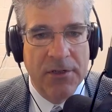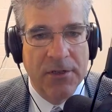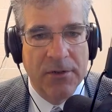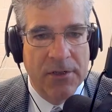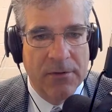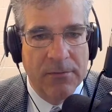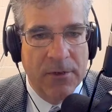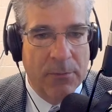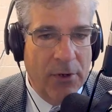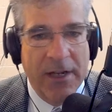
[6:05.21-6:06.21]
You're
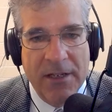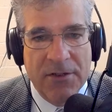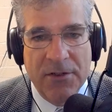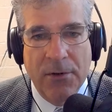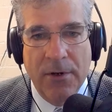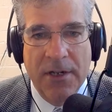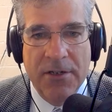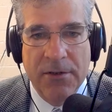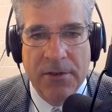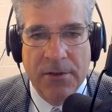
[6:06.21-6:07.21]
breaking
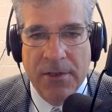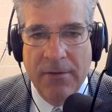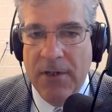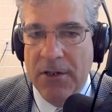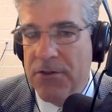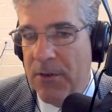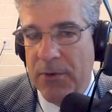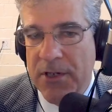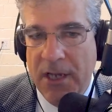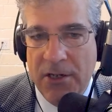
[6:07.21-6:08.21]
stories. You're giving
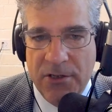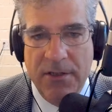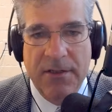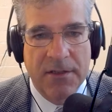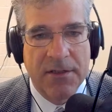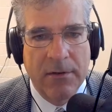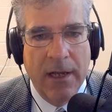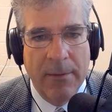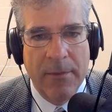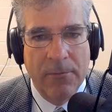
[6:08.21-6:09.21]
interpretations and so
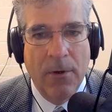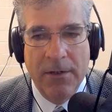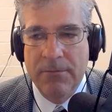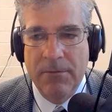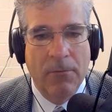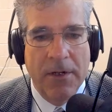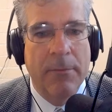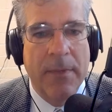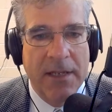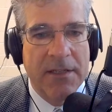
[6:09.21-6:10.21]
on. I mean, what an
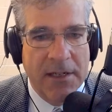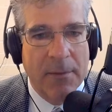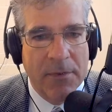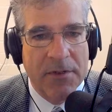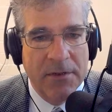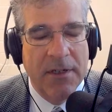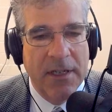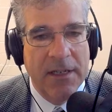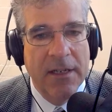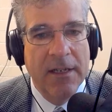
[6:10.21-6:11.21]
amazing
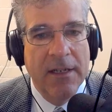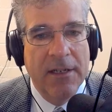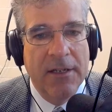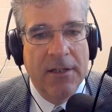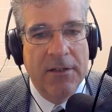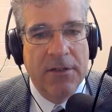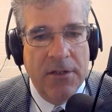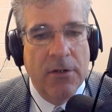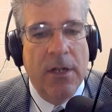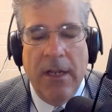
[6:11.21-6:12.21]
opportunity to
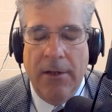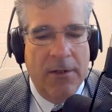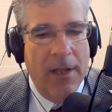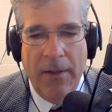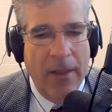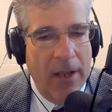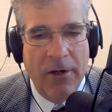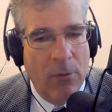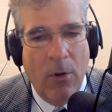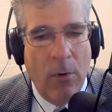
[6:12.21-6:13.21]
do.
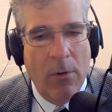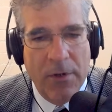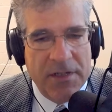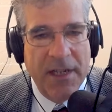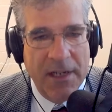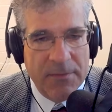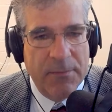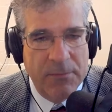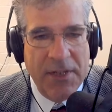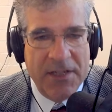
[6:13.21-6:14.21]
And what we're saying is,
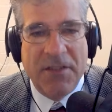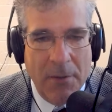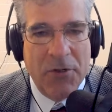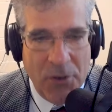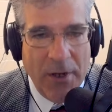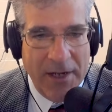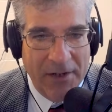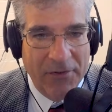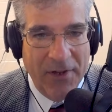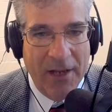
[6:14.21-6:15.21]
please come join
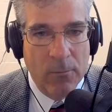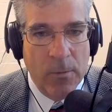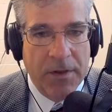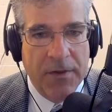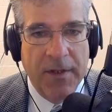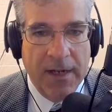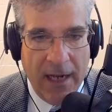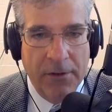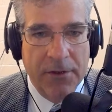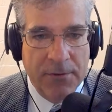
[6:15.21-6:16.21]
us. And with the
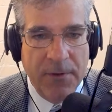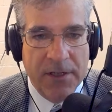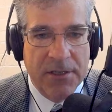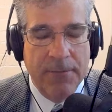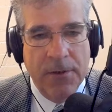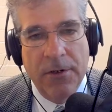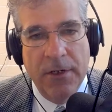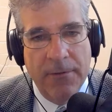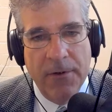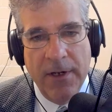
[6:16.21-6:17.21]
College Fix, if you're
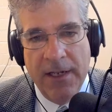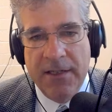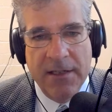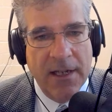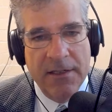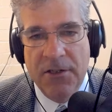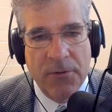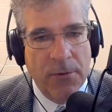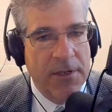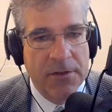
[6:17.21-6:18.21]
18, 19,
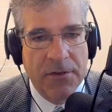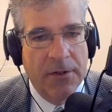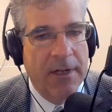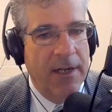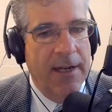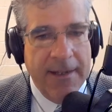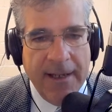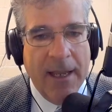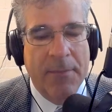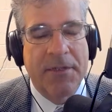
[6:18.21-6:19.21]
20 years old on any
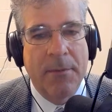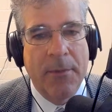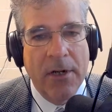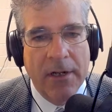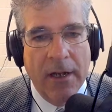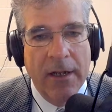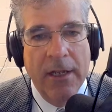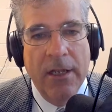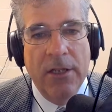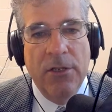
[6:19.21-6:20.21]
campus in America,
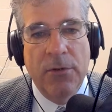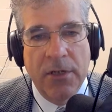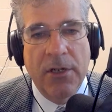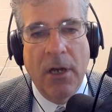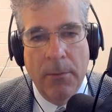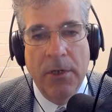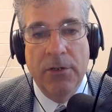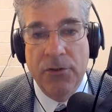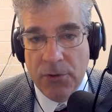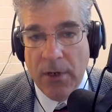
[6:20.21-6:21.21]
you can come
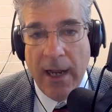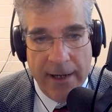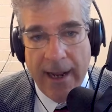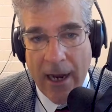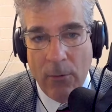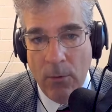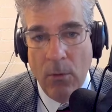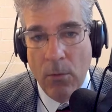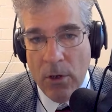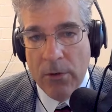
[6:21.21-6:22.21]
try it out.
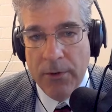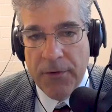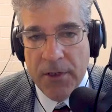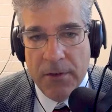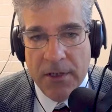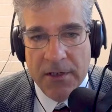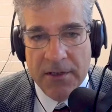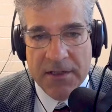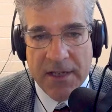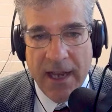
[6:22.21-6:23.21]
We'll work with you. You can
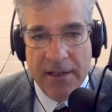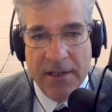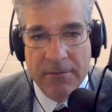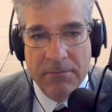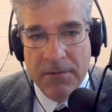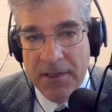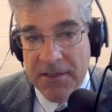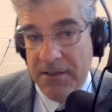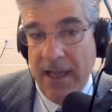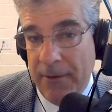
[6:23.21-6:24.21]
decide that
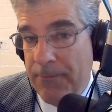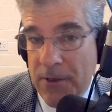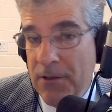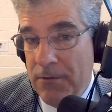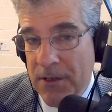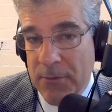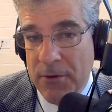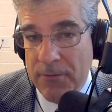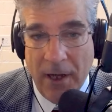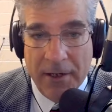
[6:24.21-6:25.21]
this is not for you and
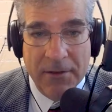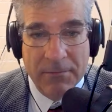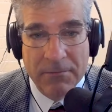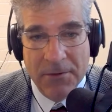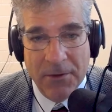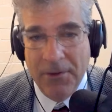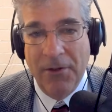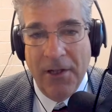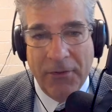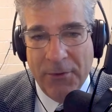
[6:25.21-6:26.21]
move on and go to
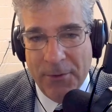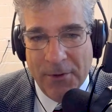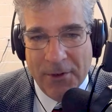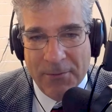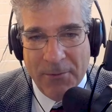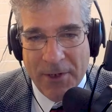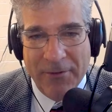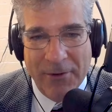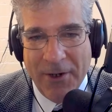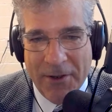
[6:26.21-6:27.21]
law school or
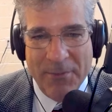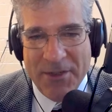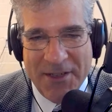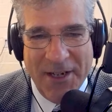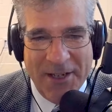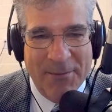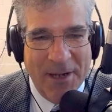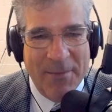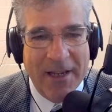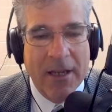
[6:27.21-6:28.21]
whatever other mistake you
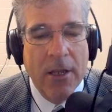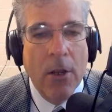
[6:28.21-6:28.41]
might make.